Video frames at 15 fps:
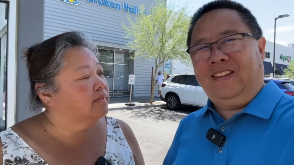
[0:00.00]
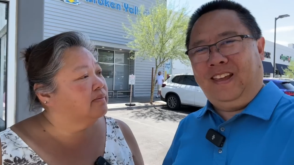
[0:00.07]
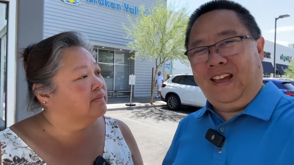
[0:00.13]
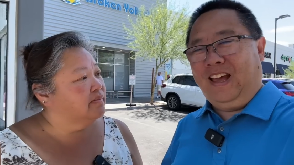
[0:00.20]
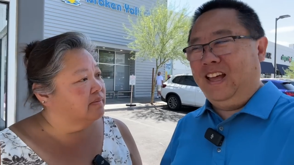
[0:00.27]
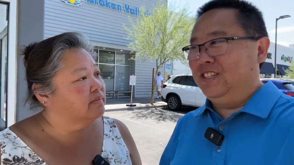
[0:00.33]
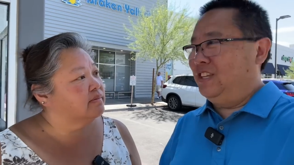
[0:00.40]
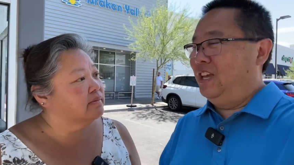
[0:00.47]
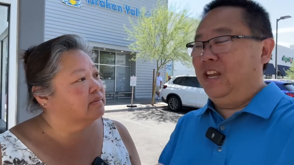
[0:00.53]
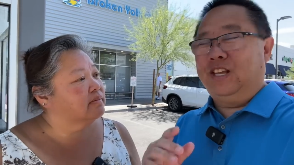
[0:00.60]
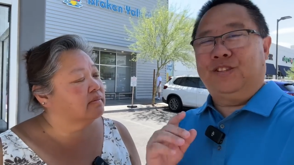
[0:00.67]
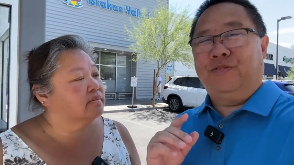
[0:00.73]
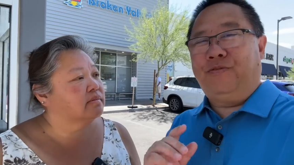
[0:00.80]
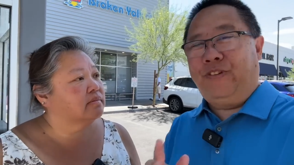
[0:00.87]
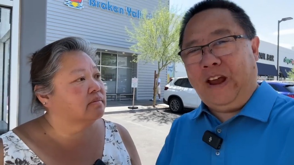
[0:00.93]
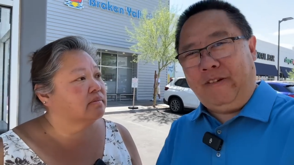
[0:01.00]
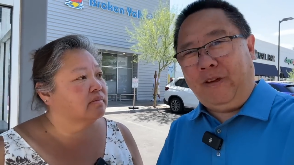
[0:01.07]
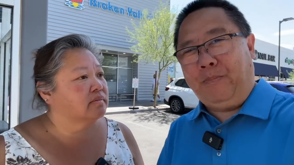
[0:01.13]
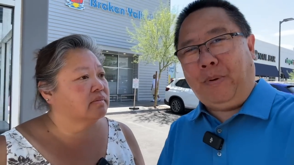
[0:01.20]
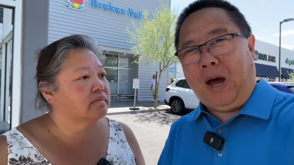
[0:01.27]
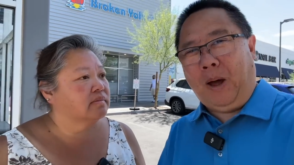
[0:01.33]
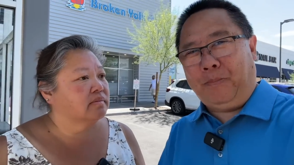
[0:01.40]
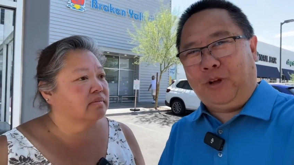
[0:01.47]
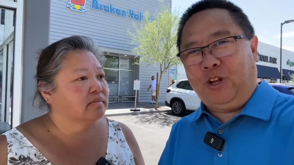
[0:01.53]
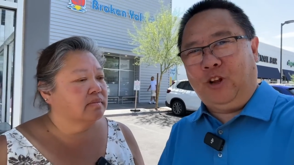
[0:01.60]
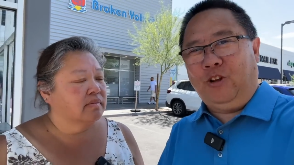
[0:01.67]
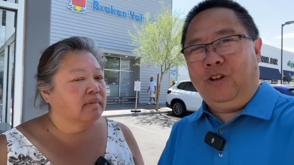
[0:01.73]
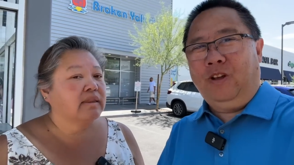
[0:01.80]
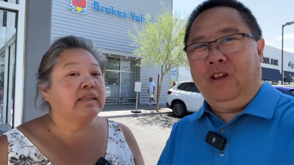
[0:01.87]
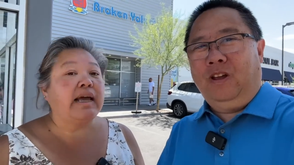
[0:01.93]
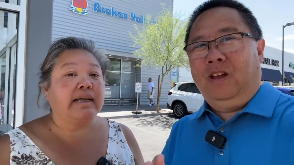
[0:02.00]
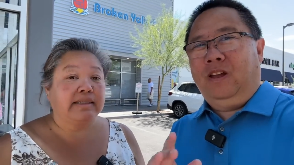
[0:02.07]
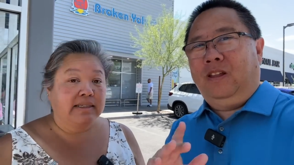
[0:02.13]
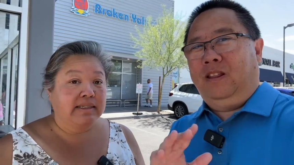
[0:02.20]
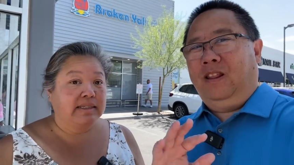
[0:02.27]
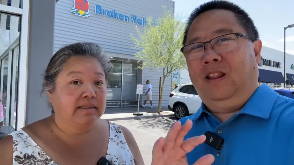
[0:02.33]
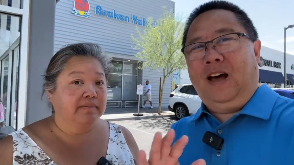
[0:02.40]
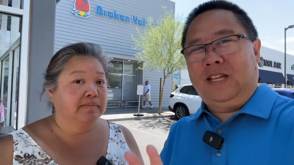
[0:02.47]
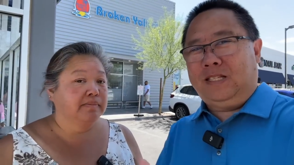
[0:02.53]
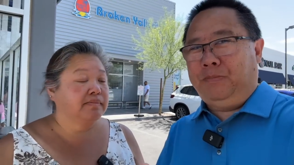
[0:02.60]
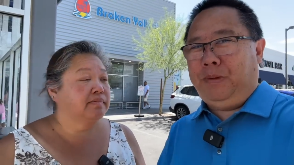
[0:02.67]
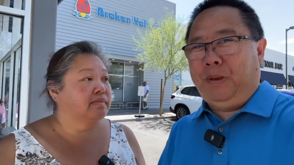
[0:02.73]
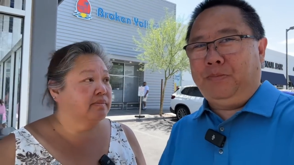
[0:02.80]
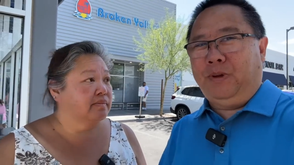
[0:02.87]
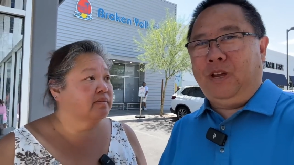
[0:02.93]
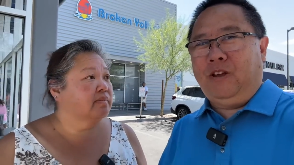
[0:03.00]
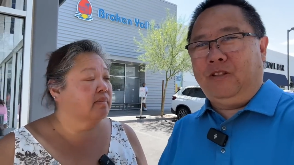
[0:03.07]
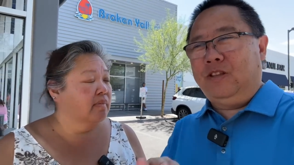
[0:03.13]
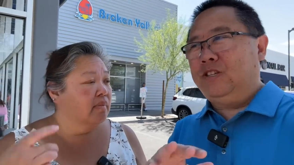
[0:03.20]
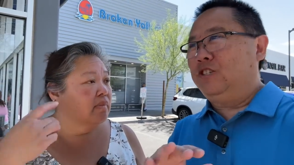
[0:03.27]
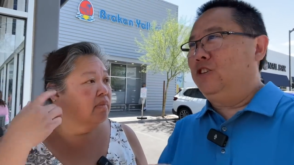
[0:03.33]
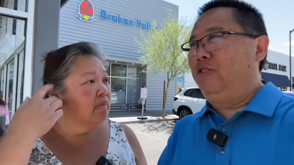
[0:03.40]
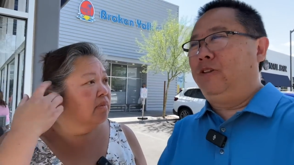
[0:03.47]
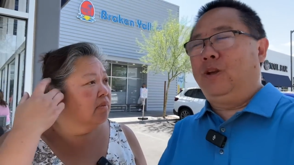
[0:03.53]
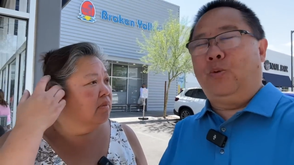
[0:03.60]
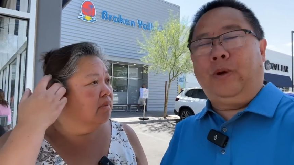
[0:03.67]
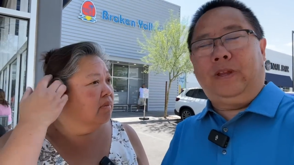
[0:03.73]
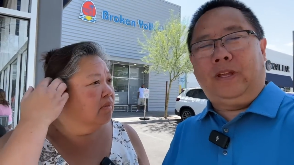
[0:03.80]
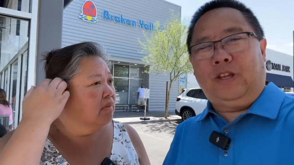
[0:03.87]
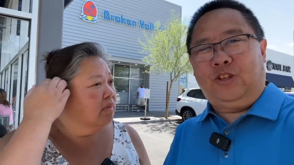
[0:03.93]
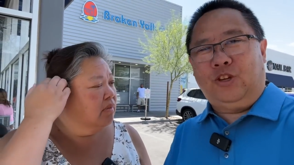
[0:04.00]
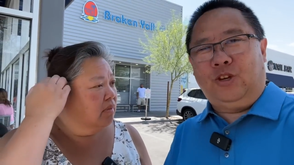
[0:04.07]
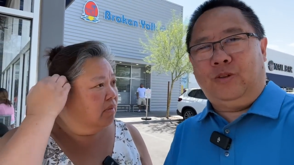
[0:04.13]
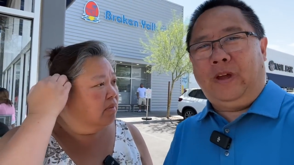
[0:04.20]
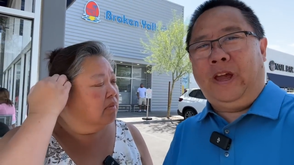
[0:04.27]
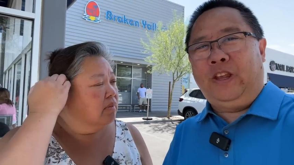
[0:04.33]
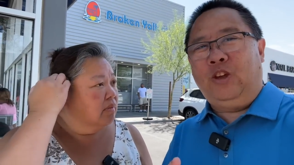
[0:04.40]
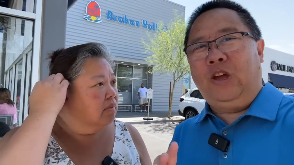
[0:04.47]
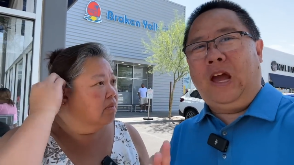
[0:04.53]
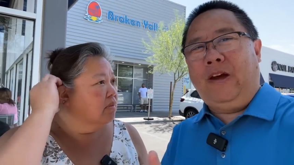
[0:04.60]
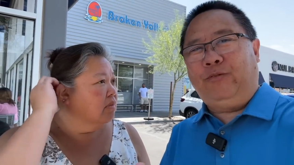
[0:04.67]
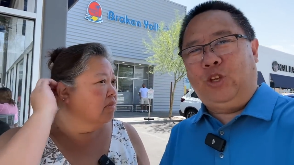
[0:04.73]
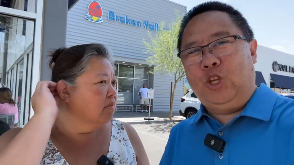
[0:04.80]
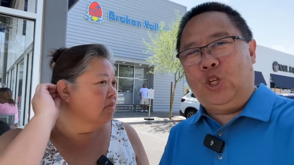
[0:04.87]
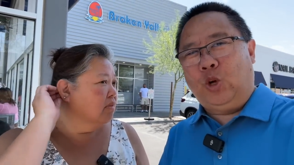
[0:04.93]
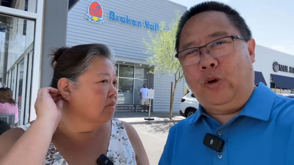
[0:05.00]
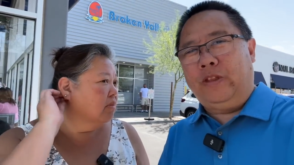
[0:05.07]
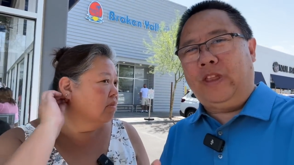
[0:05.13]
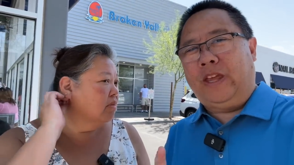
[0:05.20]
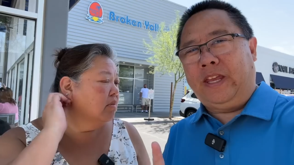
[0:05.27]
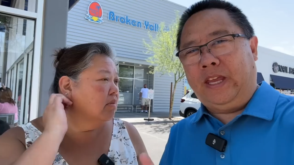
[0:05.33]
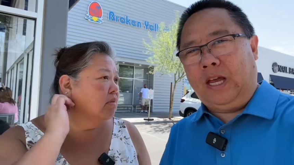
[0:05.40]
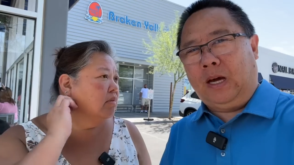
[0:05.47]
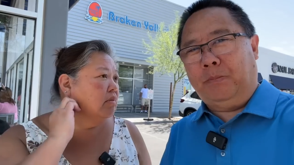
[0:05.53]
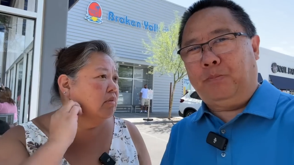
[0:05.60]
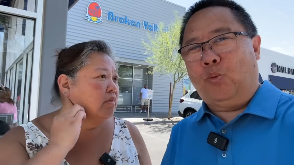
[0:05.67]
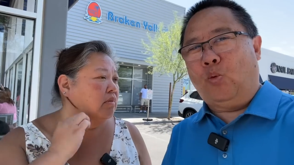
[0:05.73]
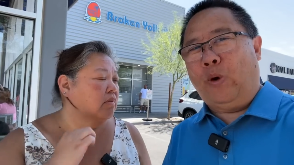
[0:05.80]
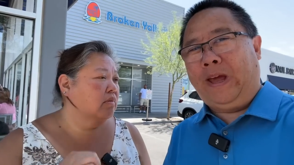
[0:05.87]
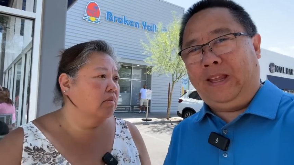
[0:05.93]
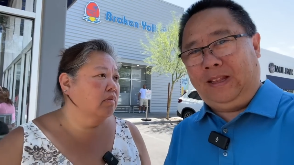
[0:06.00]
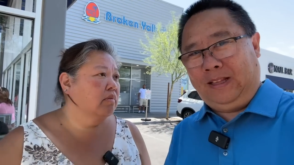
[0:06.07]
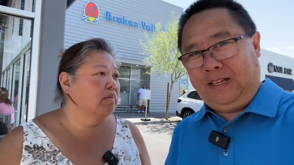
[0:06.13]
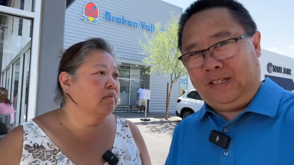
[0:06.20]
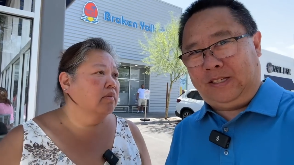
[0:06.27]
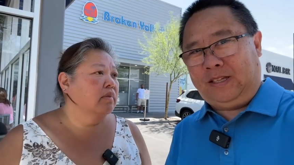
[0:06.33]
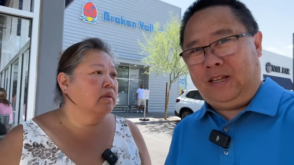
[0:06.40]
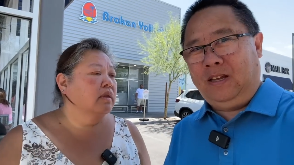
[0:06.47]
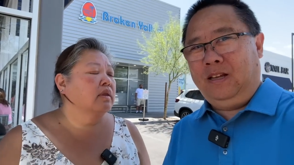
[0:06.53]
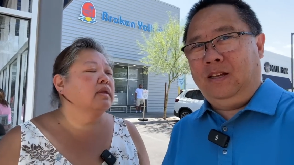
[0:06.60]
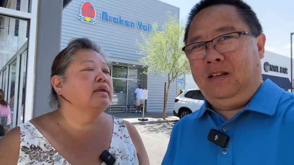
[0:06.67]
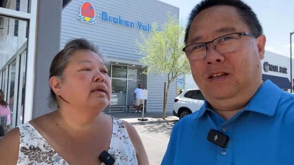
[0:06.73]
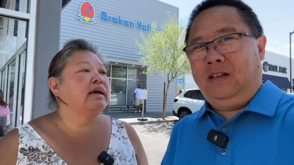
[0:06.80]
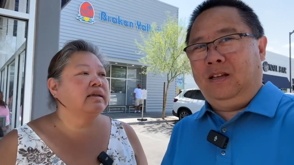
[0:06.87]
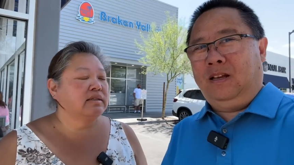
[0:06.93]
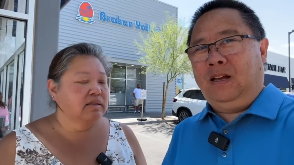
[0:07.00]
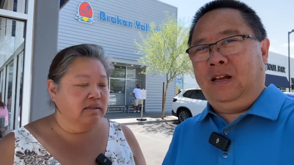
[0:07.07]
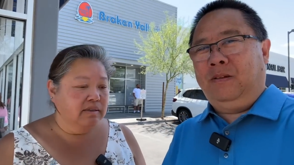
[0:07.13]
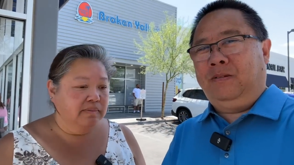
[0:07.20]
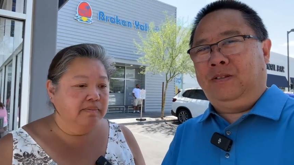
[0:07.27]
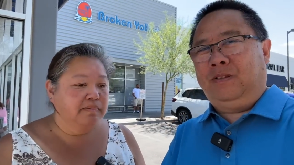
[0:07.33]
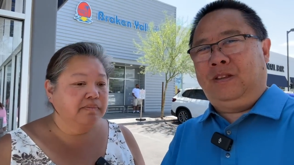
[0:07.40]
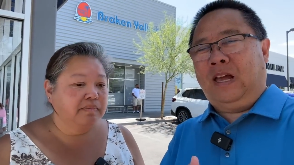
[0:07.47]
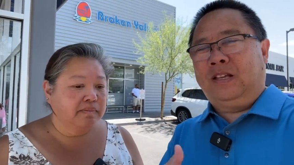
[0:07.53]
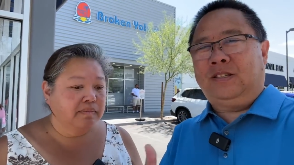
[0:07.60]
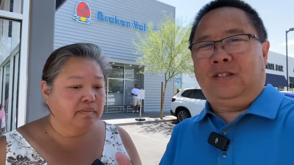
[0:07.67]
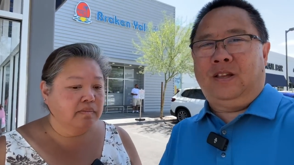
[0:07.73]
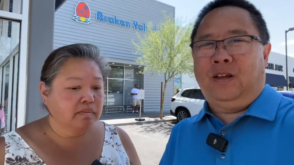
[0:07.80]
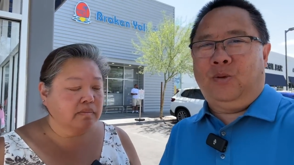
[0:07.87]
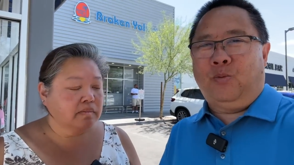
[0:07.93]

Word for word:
Speaker 1: Yes, it is very popular. Yes. Lots of people here. This is during the weekday too, and you have to join the Yelp wait list Yes. Uh, that's the